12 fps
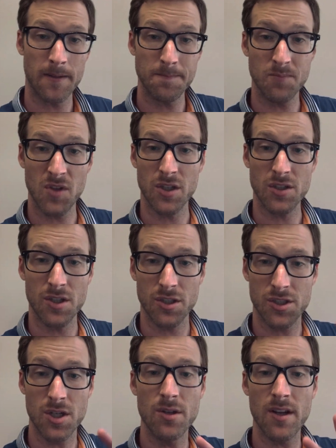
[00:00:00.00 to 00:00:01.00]

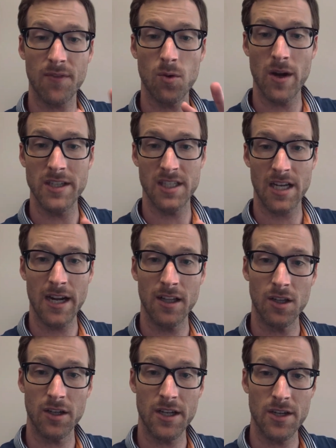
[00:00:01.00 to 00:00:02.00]
there's two different ways to kind of
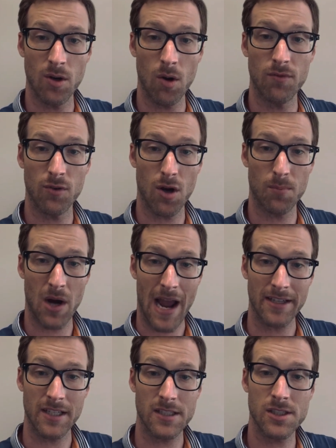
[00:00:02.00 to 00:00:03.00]
look at your overall
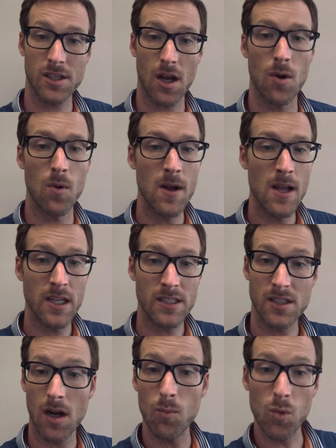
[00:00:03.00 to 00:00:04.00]
practice. So
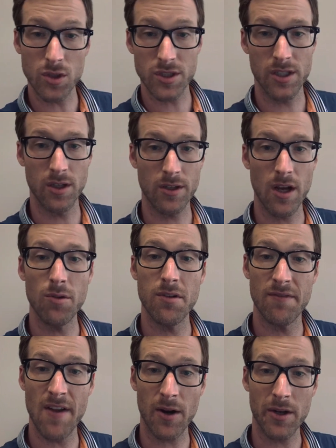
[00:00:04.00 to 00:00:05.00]
some will still go the
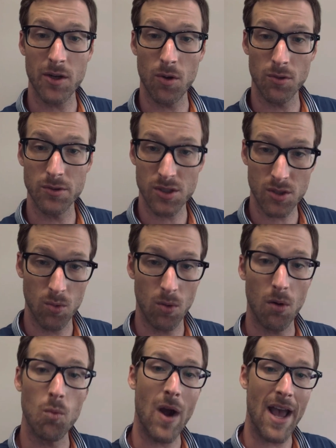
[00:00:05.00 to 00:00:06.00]
very old
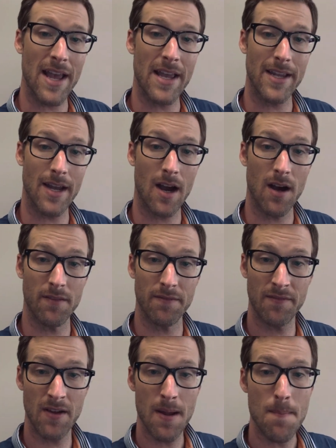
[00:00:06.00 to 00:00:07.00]
school way
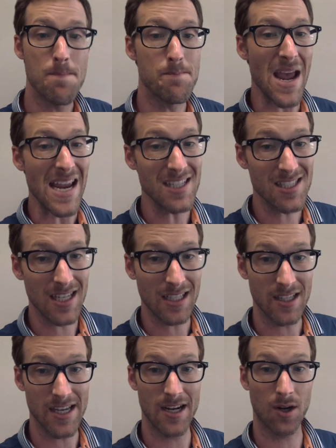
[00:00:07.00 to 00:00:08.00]
of
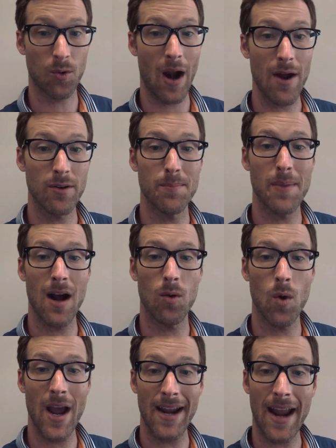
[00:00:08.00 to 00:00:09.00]
basically, in a roundabout
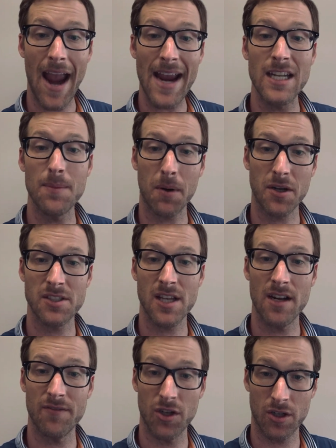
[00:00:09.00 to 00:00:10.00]
way,
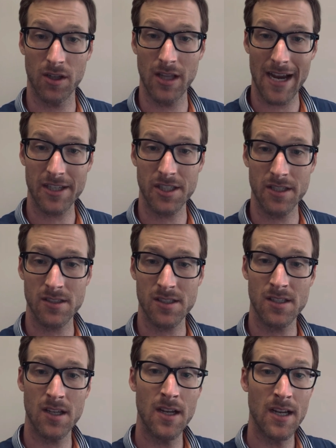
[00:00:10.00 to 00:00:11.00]
80% of your
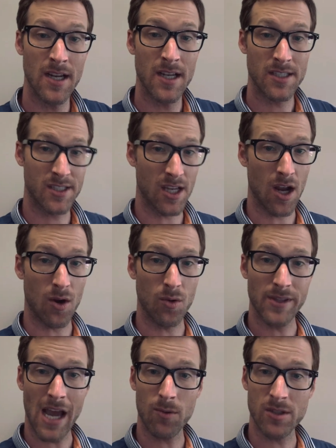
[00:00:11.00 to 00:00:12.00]
collections. So
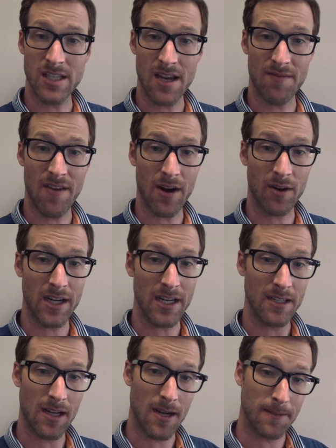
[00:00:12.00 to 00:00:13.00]
that was a
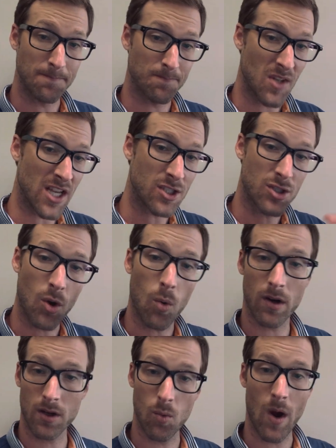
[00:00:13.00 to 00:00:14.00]
very
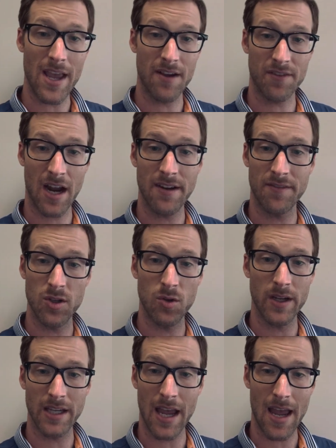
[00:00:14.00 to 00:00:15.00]
historic way of kind of
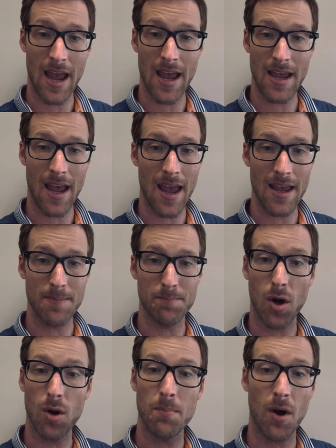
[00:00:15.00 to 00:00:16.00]
doing a
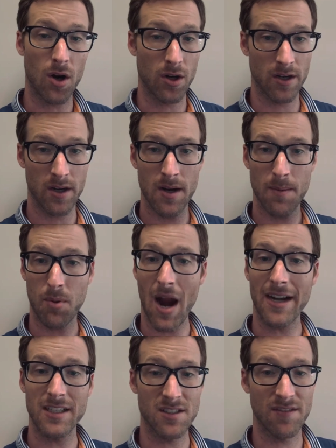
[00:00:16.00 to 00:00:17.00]
ballpark
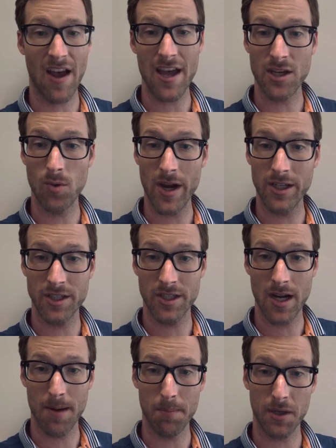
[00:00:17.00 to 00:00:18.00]
practice evaluation
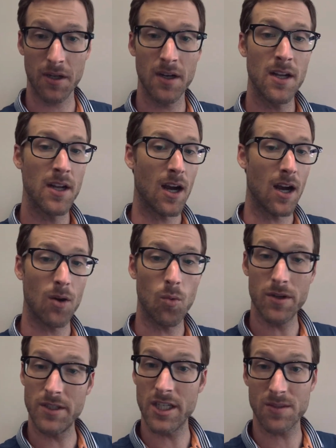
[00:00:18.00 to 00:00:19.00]
number.
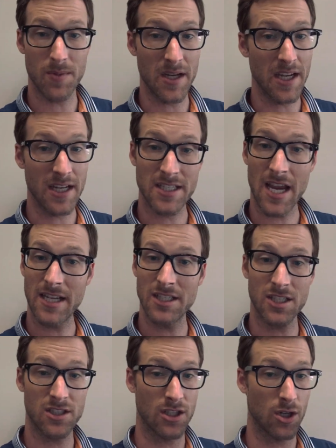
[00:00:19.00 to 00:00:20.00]
Would just be, again, take
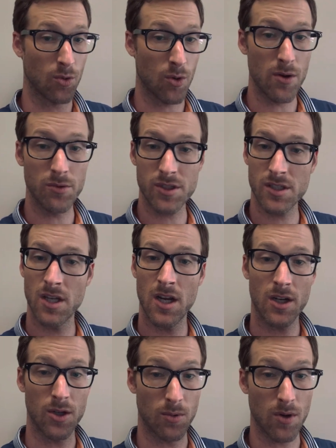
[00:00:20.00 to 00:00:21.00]
just the gross
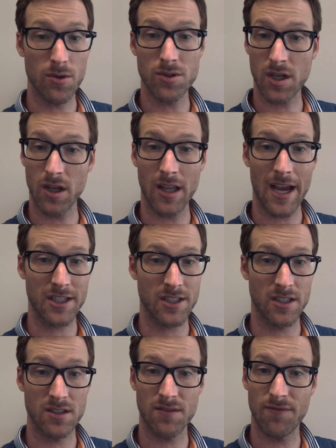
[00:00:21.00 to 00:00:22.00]

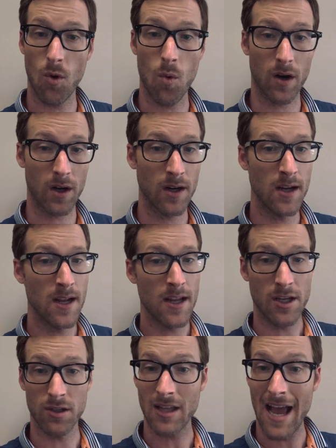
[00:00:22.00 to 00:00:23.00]
collections for
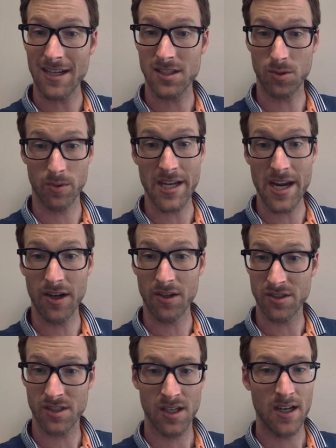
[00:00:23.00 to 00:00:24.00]
your last 3
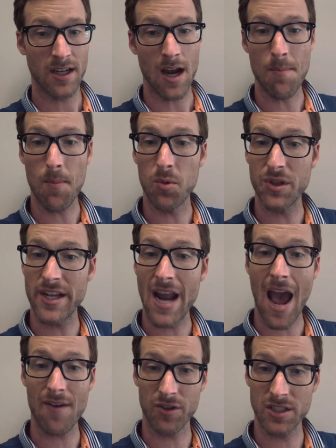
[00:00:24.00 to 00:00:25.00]
years, come up with an
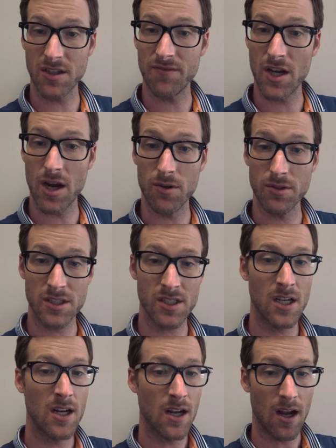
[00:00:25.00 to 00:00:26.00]
average of those,
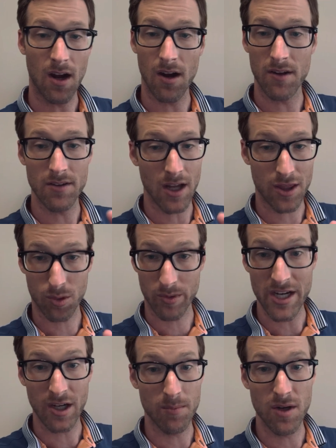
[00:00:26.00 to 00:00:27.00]
the
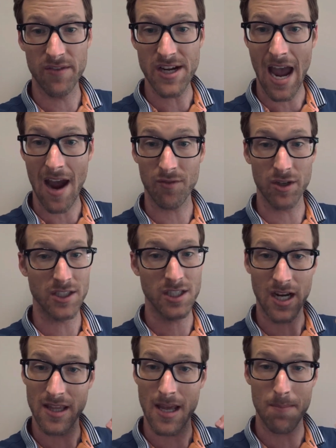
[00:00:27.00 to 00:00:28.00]
3-year moving
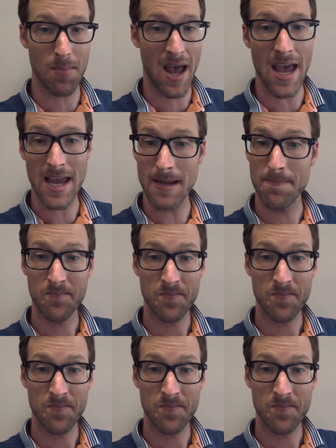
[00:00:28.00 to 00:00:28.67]
average, and then pay